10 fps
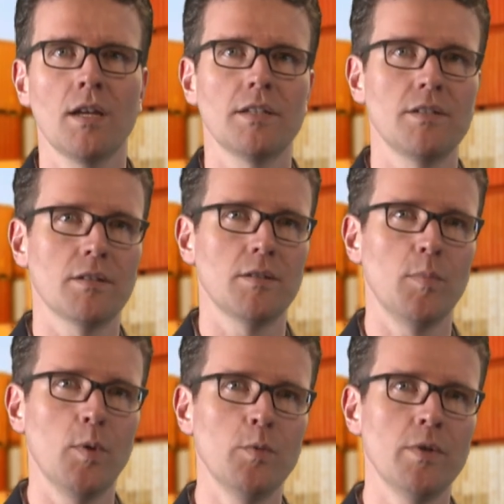these are the
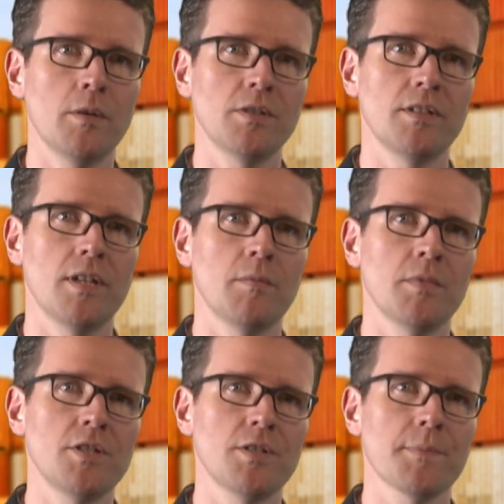blue nodes in the
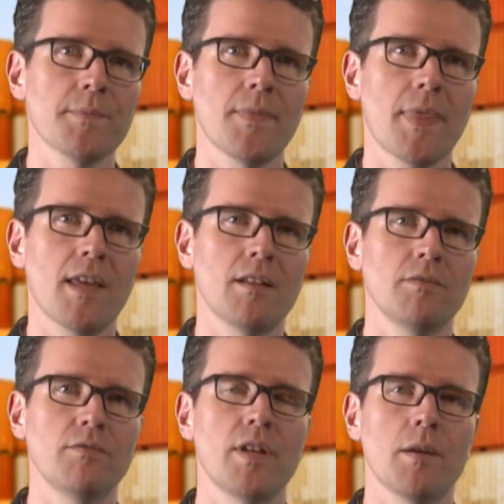image, and
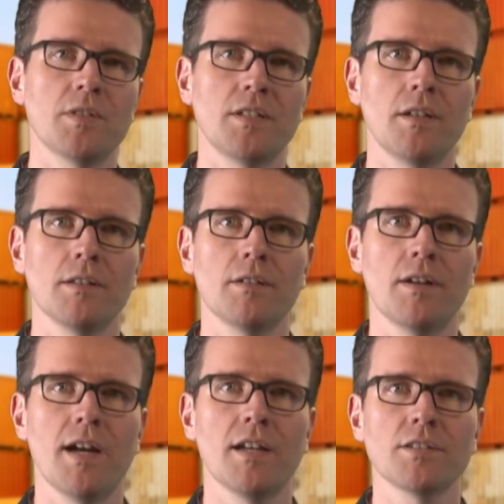VMs in the other
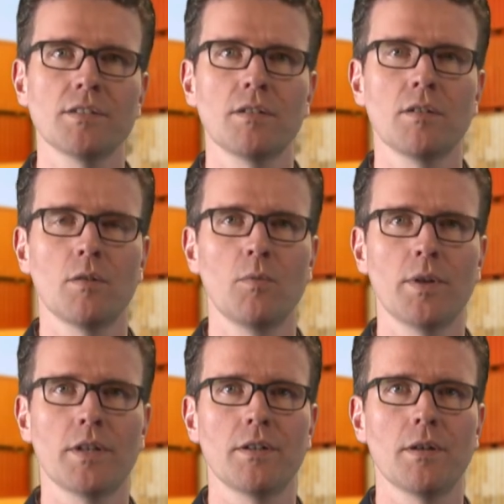as
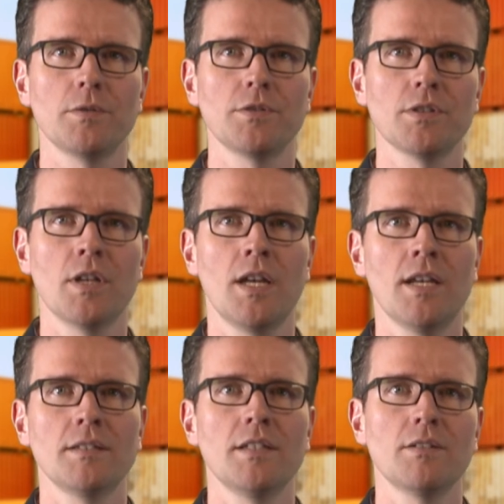worker nodes,
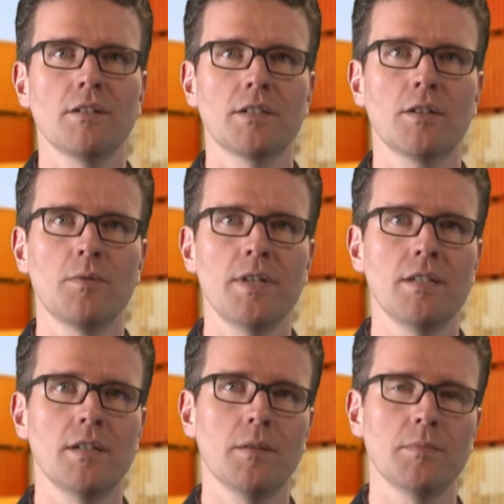these are the
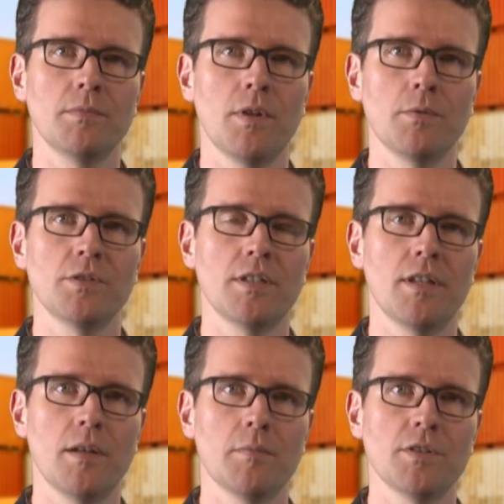green nodes in
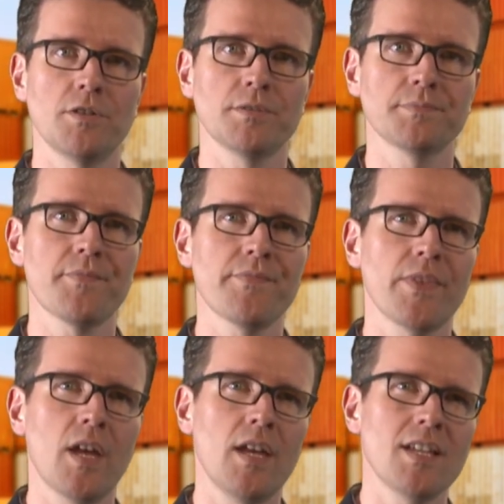the image.
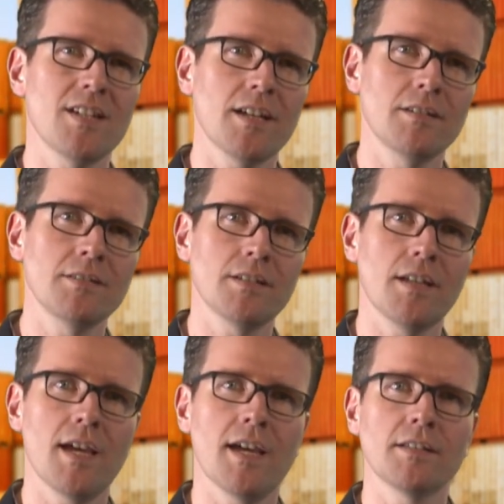Second,
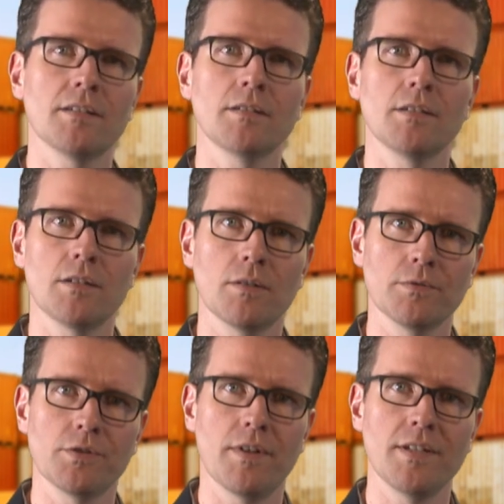add
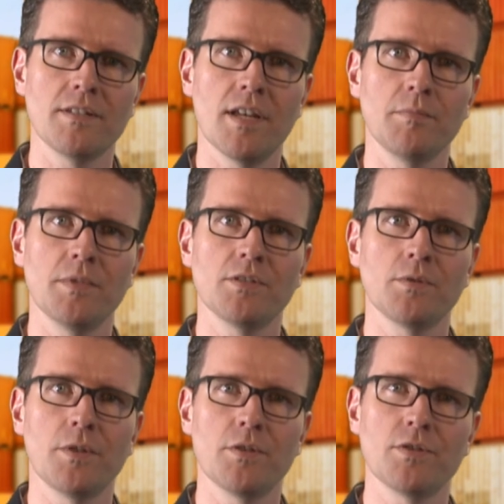constraint statements
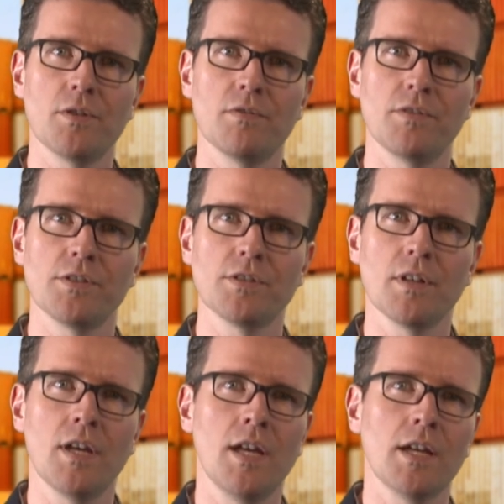to your service.
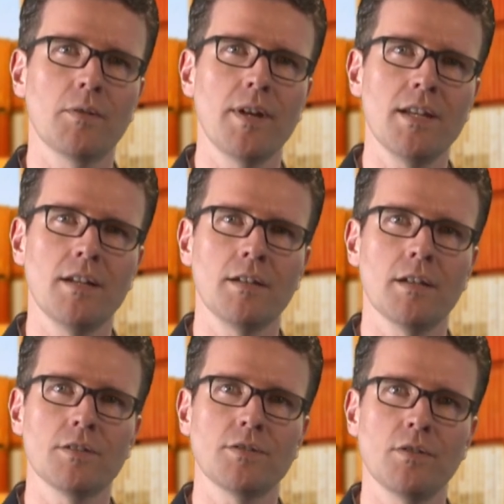Creating
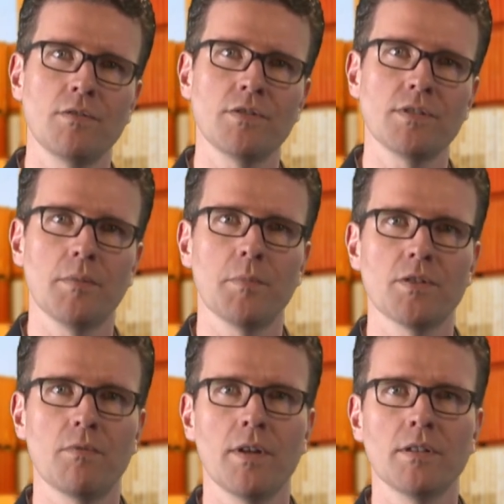a service that
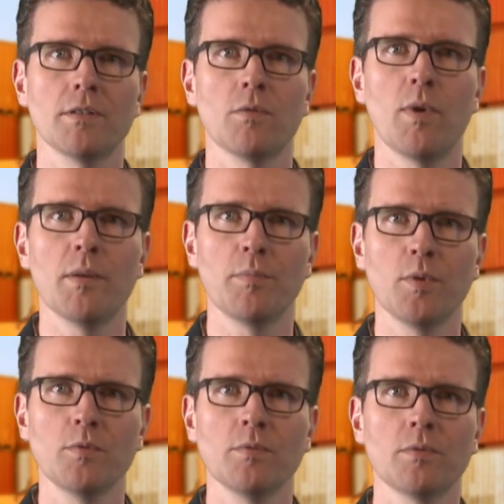must run on the web
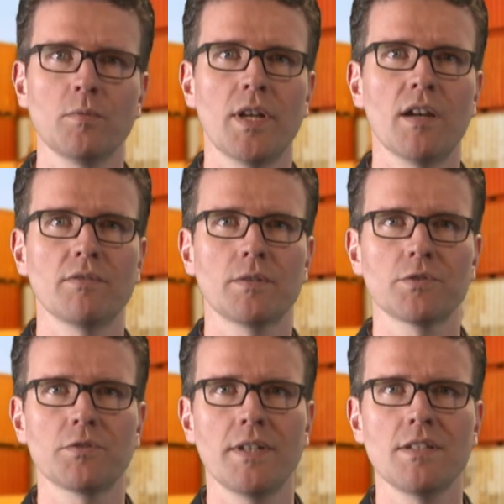pool would have a
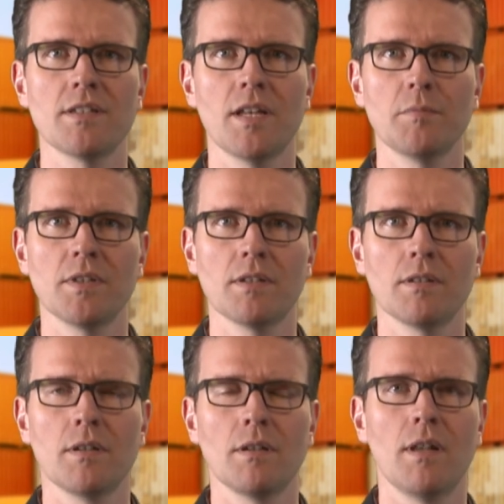constraint statement
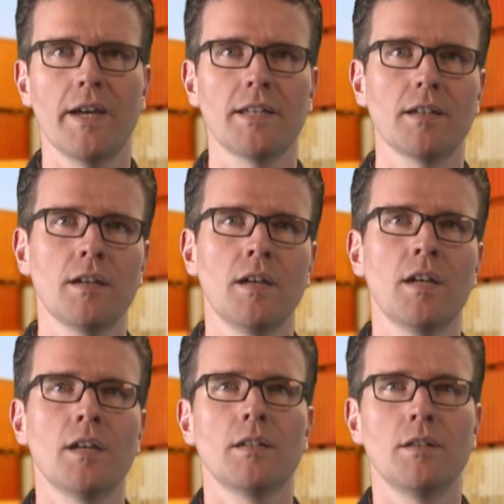like
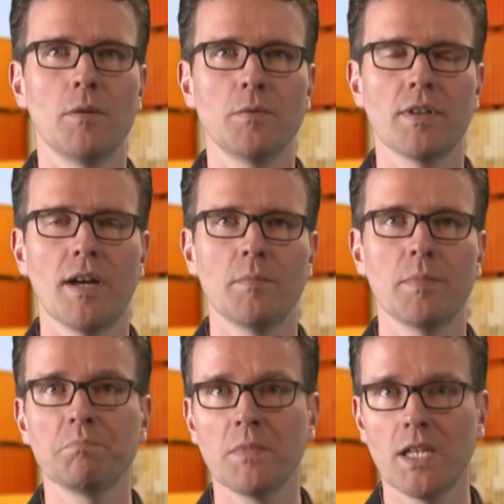node type
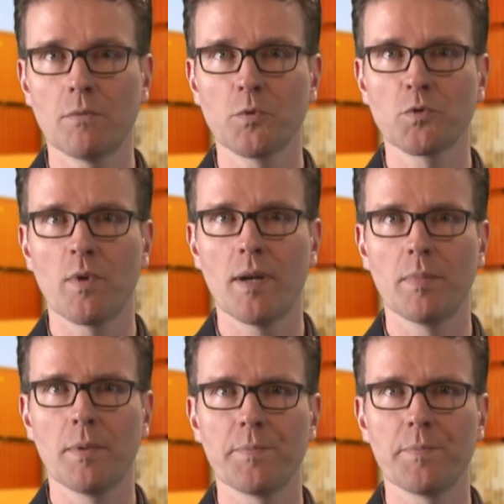equals web.